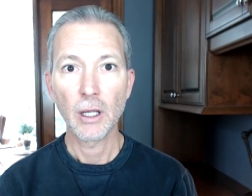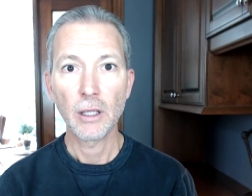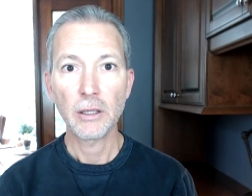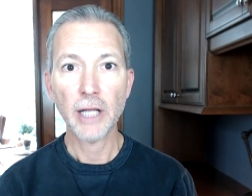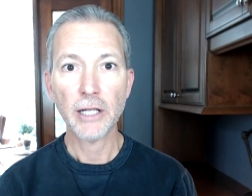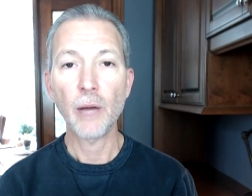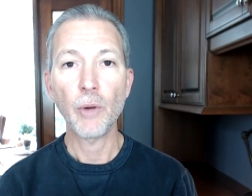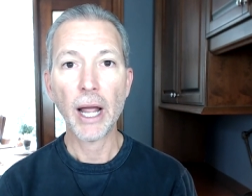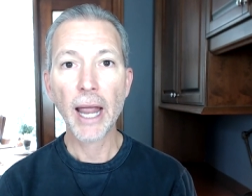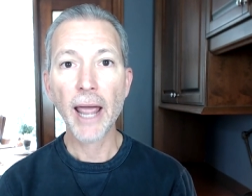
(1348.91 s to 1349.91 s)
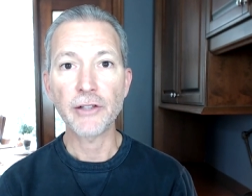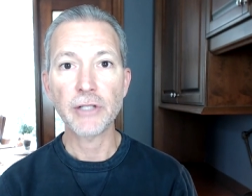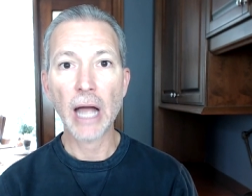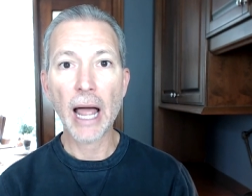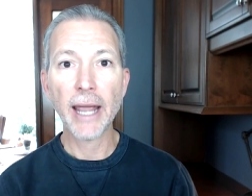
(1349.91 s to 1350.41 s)
That's not what I asked.
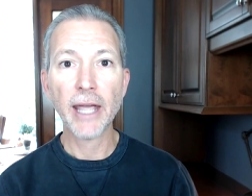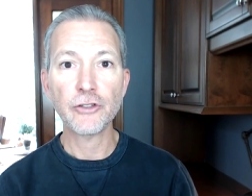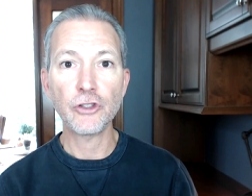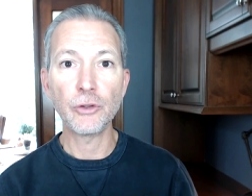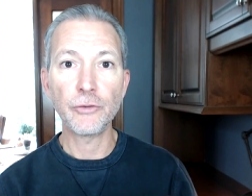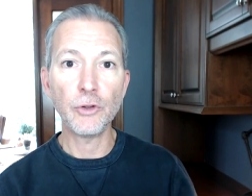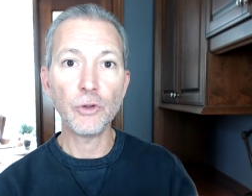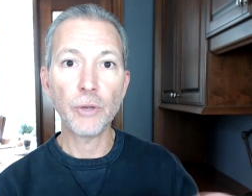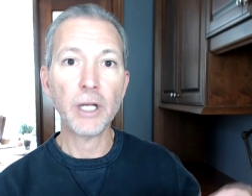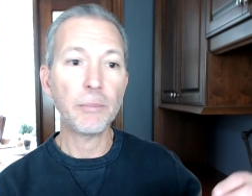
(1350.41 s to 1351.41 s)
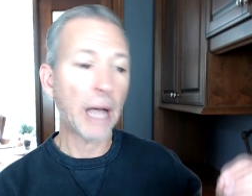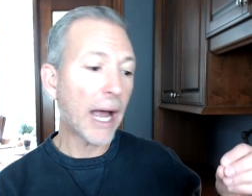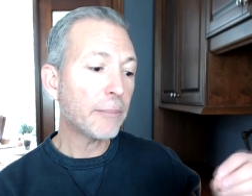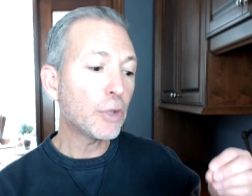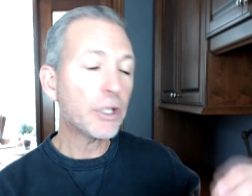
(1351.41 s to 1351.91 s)
I asked you if you knew any,
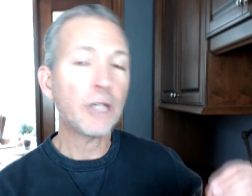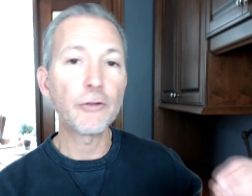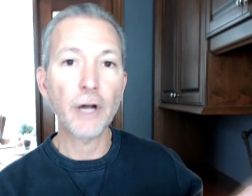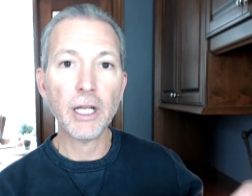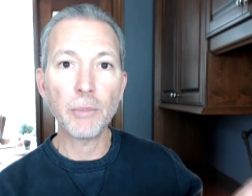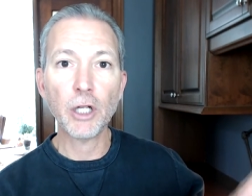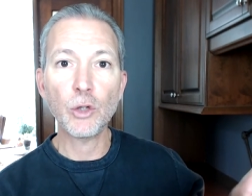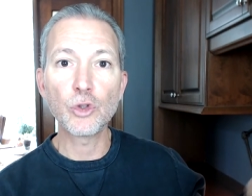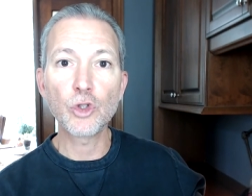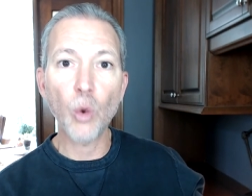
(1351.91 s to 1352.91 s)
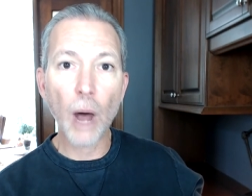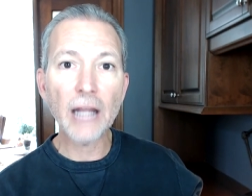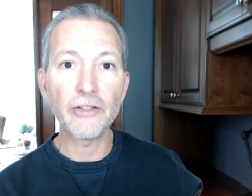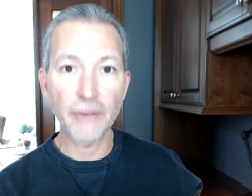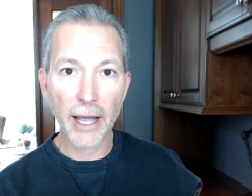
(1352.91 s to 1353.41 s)
I'm looking for anybody who's
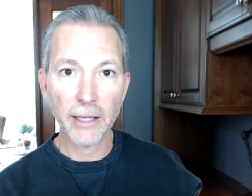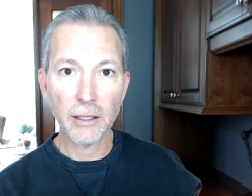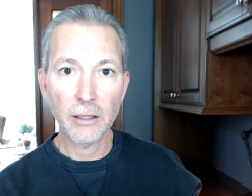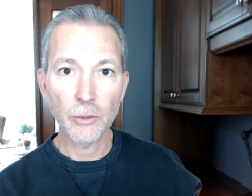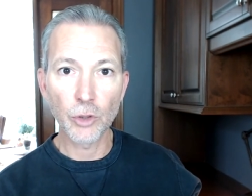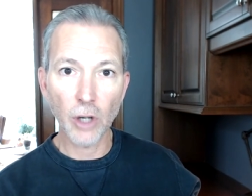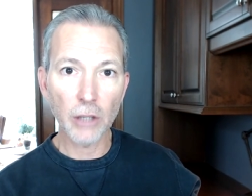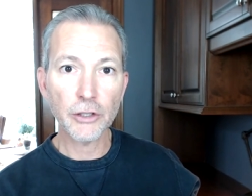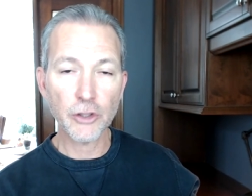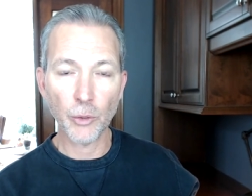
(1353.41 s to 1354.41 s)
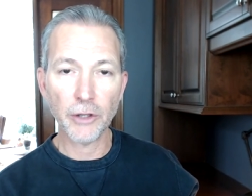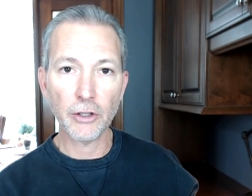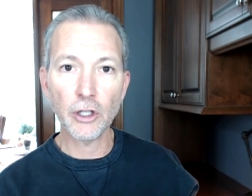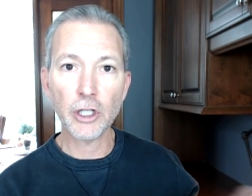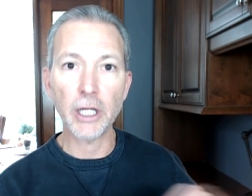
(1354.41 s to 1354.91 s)
qualified, regardless of whether
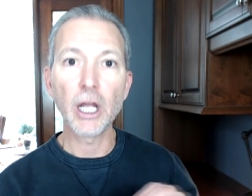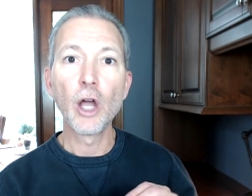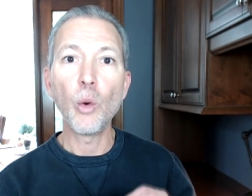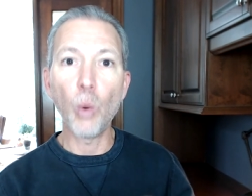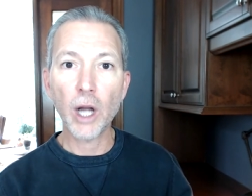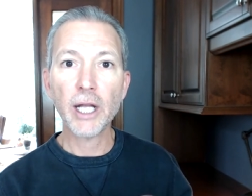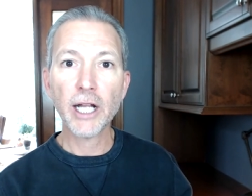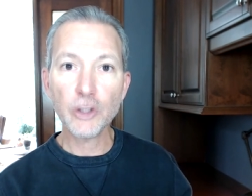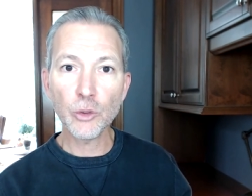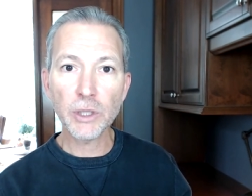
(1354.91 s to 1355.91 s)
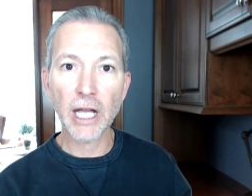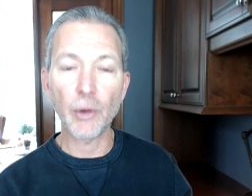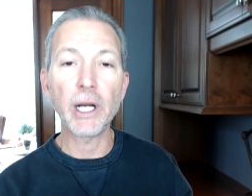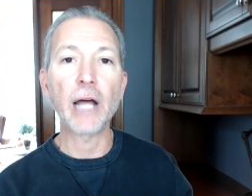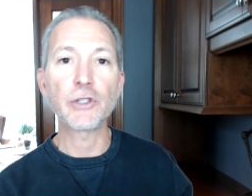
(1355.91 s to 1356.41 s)
they're looking. What can I do with that
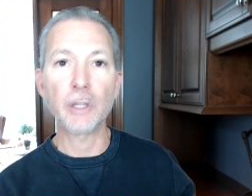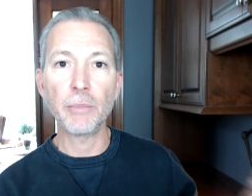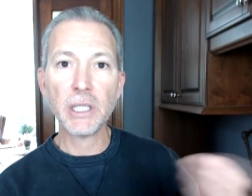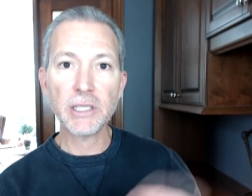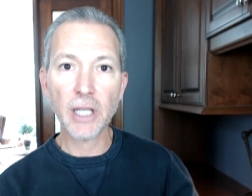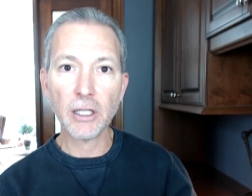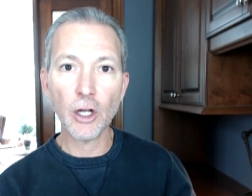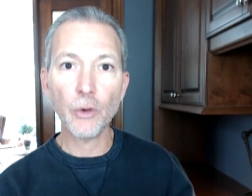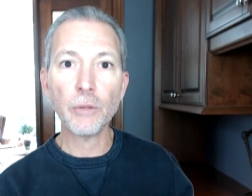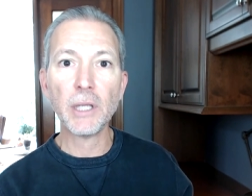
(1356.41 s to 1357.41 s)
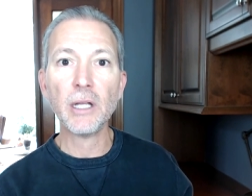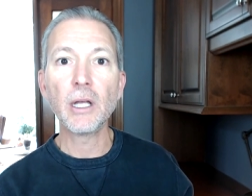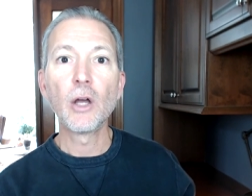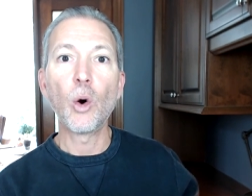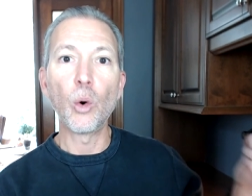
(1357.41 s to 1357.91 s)
right now? Somebody said no to me,
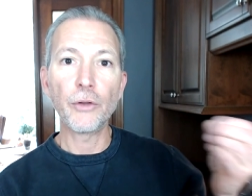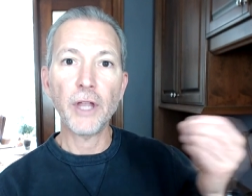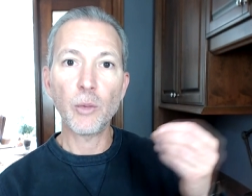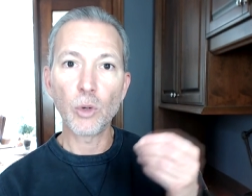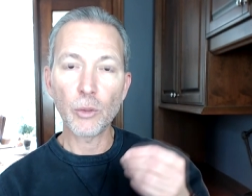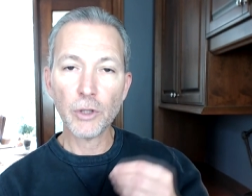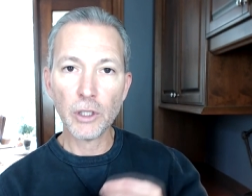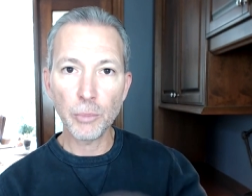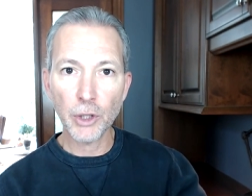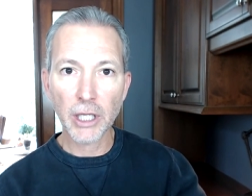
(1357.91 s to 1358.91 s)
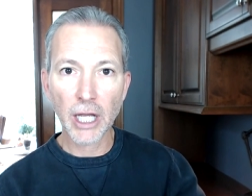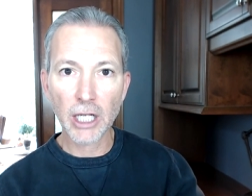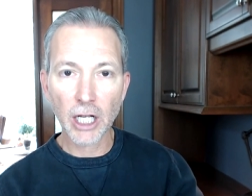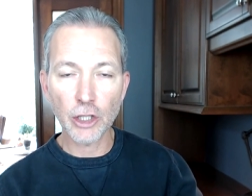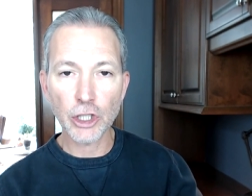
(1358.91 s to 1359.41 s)
or they weren't really putting any
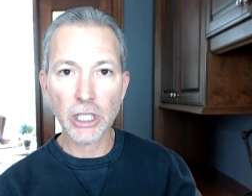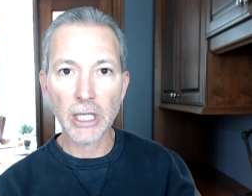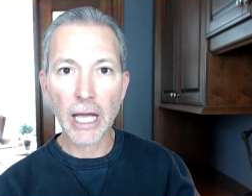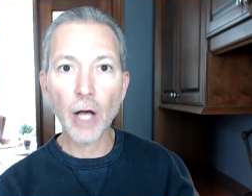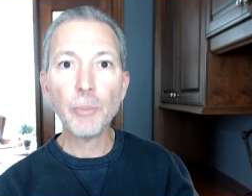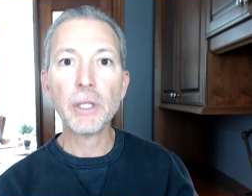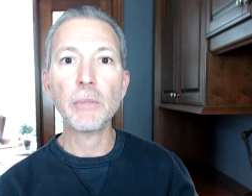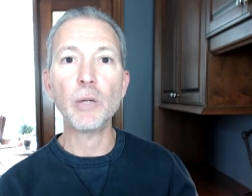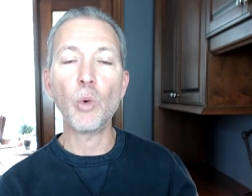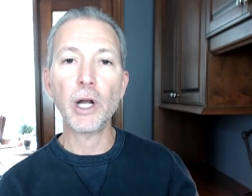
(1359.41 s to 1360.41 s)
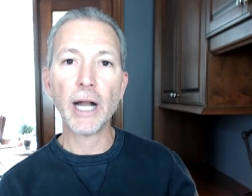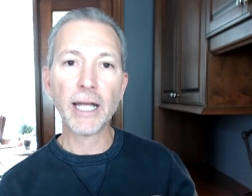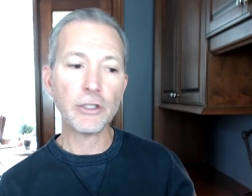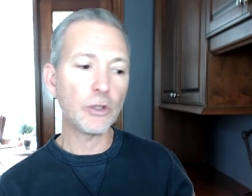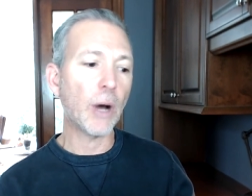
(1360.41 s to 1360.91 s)
energy into helping me. What did I
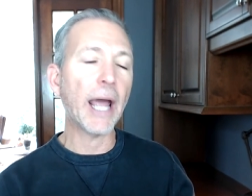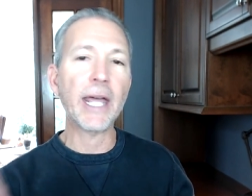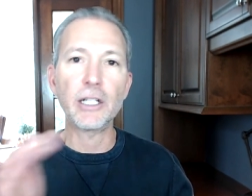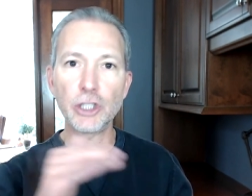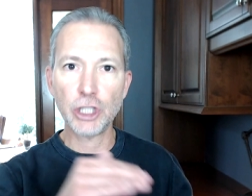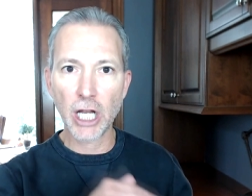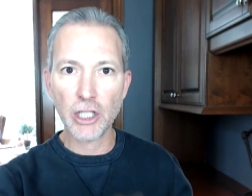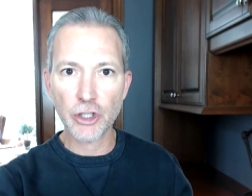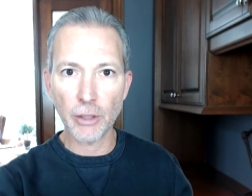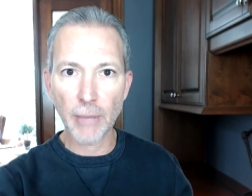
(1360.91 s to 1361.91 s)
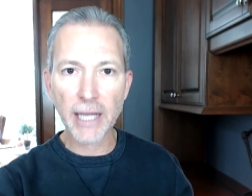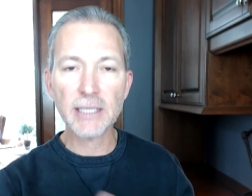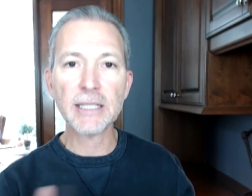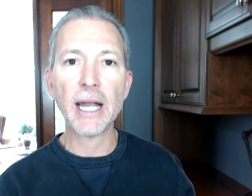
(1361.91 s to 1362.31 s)
do? I had to change their mindset.